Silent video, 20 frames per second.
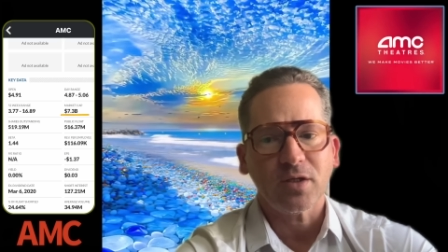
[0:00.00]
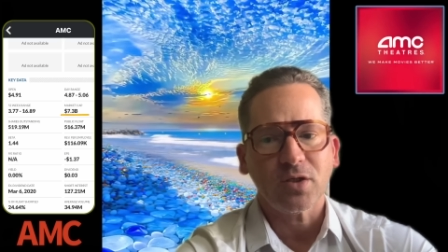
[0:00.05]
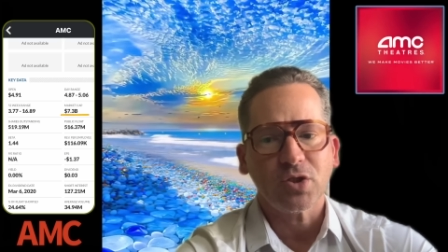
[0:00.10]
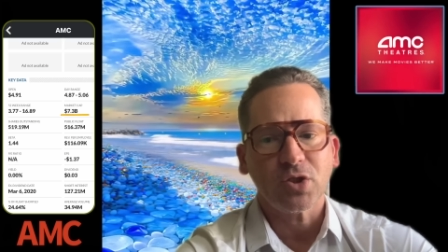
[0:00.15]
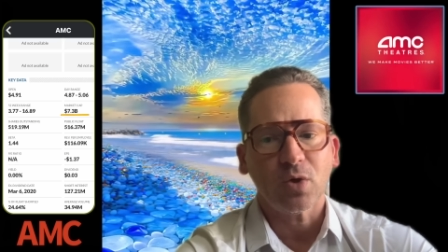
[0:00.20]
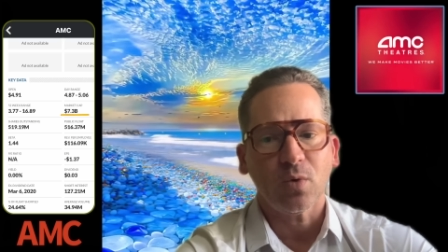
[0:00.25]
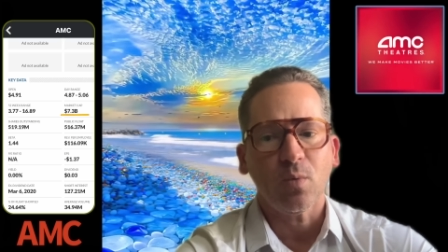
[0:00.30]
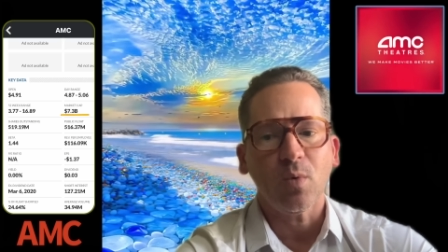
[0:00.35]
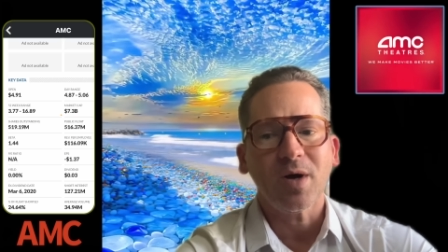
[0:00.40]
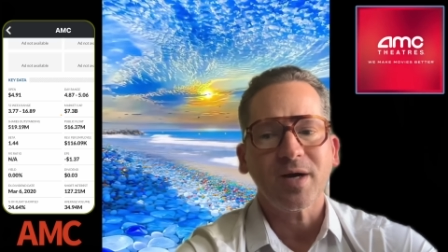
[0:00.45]

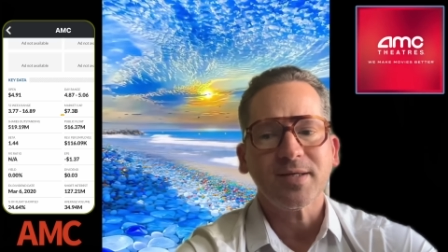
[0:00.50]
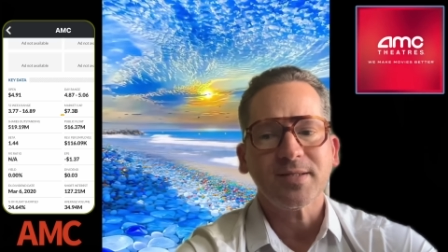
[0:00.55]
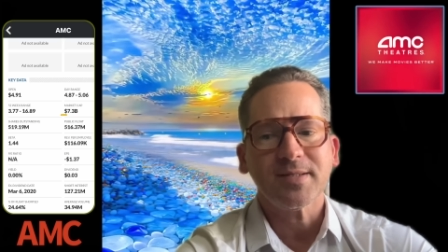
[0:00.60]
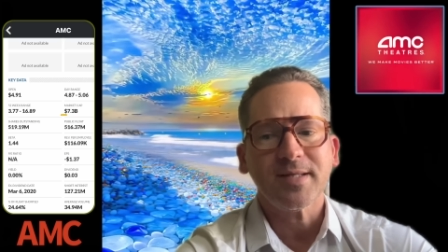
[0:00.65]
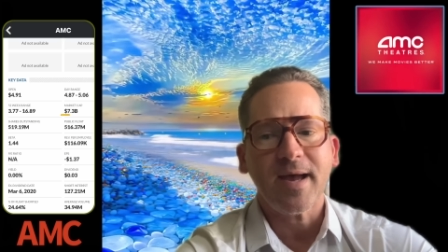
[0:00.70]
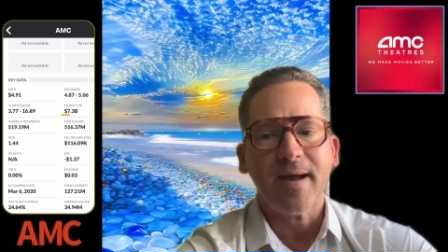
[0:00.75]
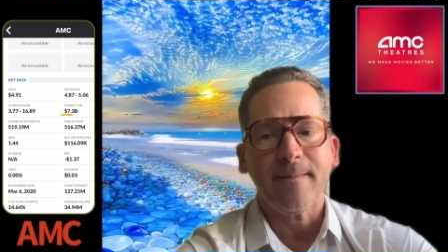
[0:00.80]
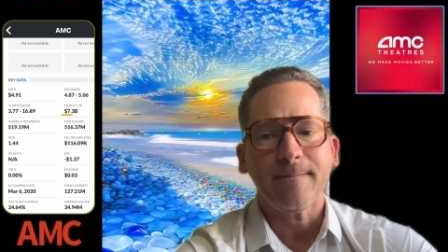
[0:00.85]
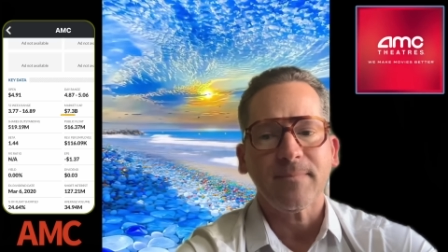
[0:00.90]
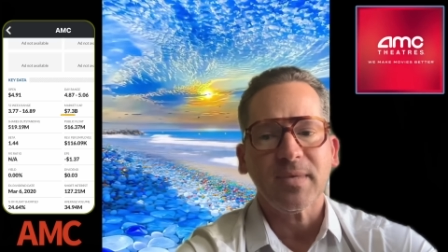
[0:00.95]
So what does
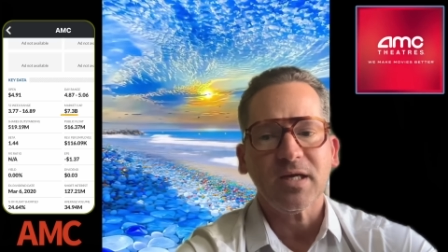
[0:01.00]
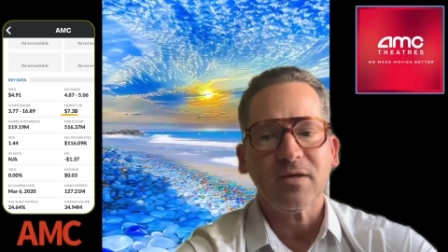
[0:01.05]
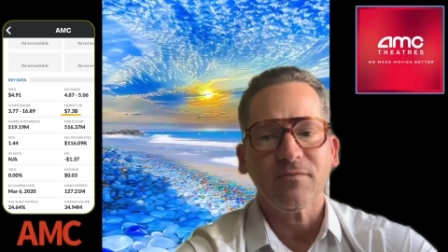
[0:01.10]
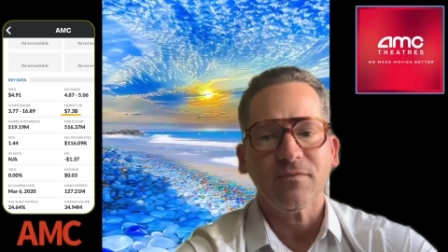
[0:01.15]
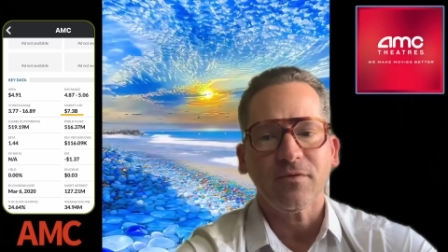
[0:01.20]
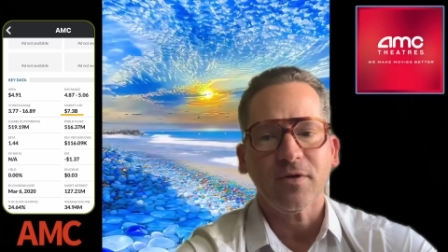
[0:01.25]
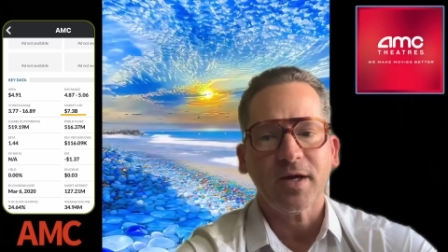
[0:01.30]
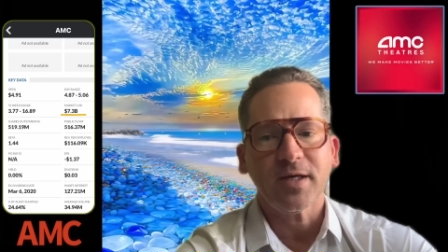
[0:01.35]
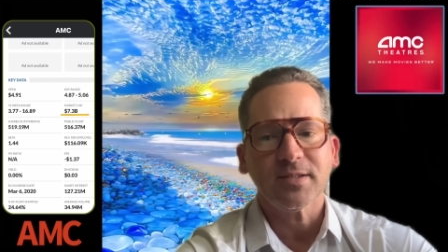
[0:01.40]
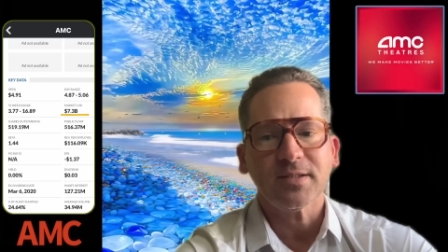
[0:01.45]
that mean,
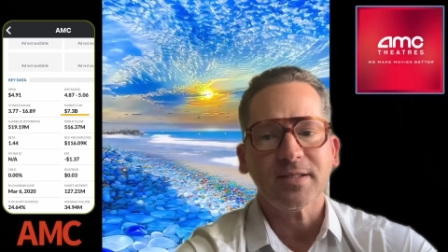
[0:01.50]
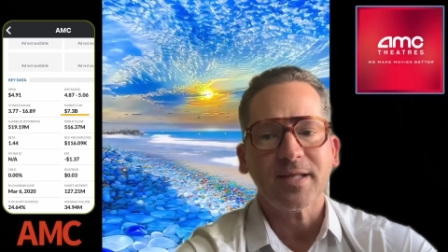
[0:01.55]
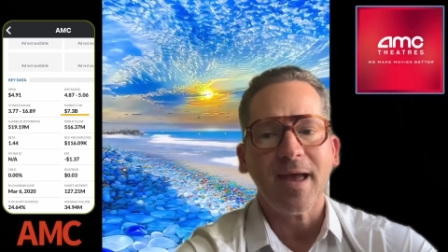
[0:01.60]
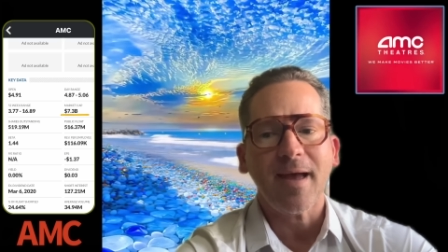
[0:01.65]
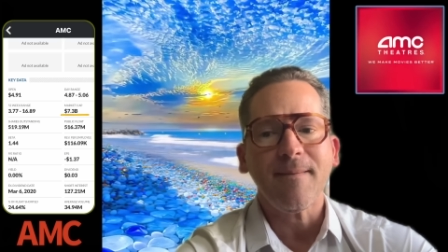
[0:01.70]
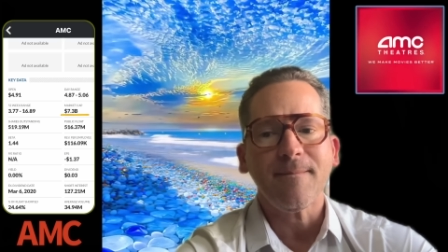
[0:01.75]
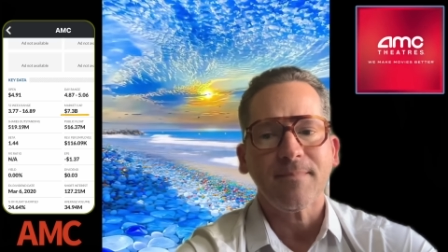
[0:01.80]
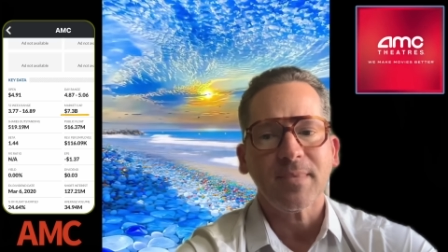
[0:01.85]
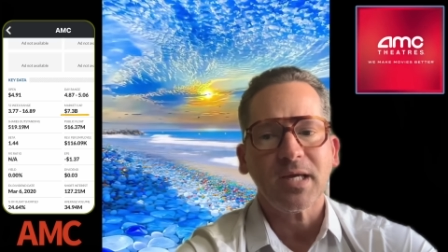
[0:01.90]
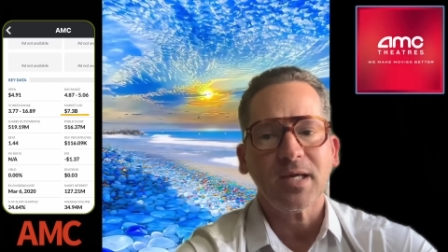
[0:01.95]
friends?
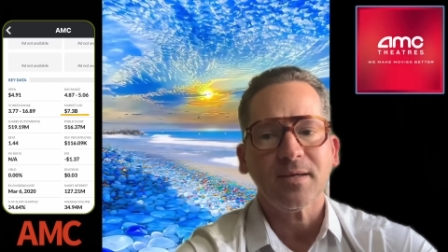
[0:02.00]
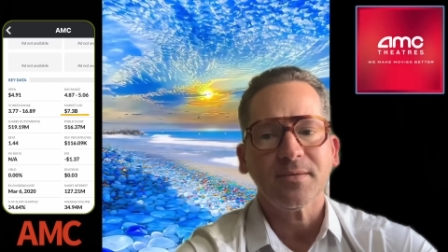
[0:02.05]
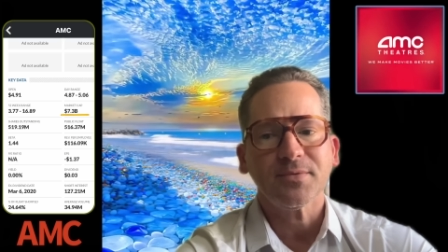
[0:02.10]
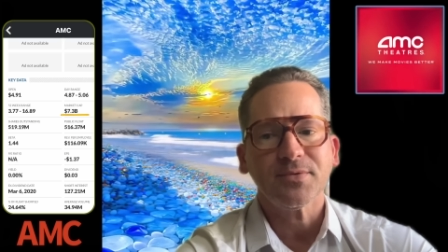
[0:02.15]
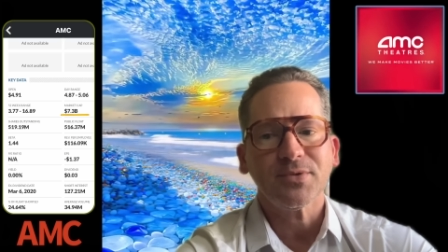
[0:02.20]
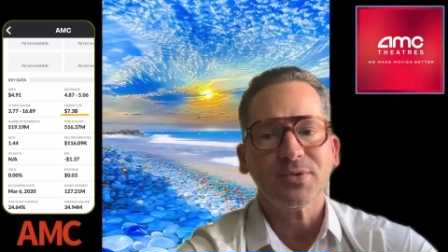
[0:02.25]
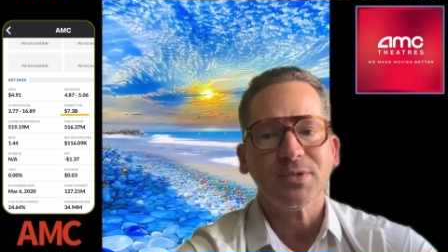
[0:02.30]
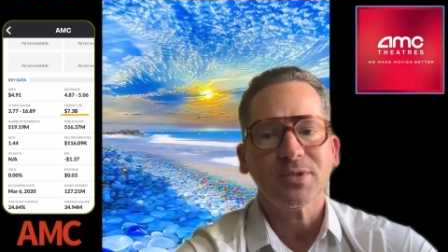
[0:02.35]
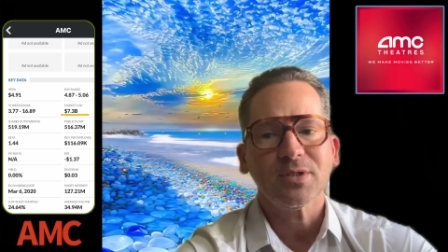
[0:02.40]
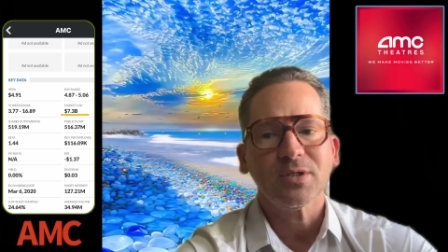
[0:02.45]
That
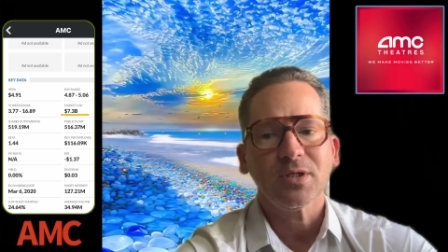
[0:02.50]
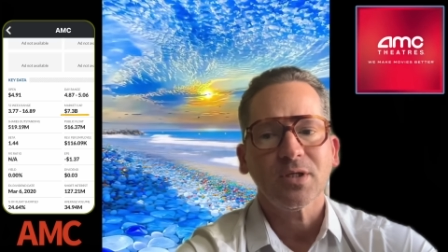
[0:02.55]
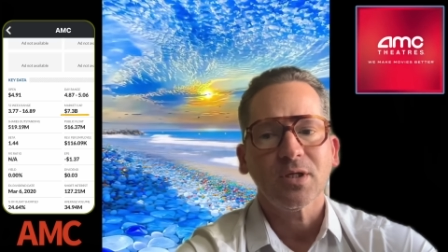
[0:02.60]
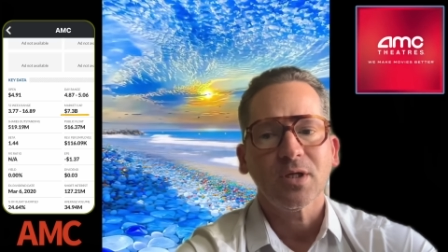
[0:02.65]
means